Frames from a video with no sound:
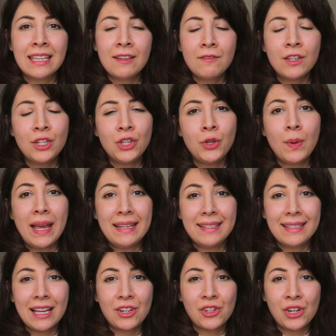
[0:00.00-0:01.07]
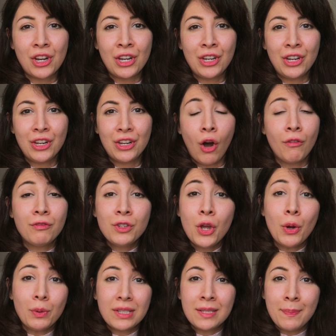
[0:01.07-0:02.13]
given you a section of
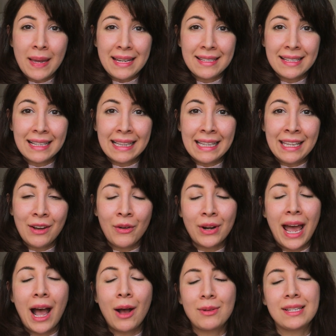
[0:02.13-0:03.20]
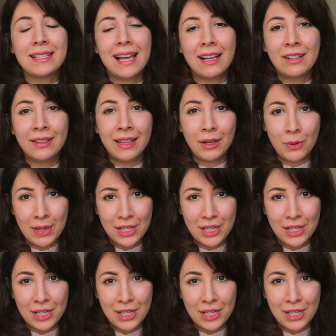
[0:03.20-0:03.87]
notes, basically, on how to tackle that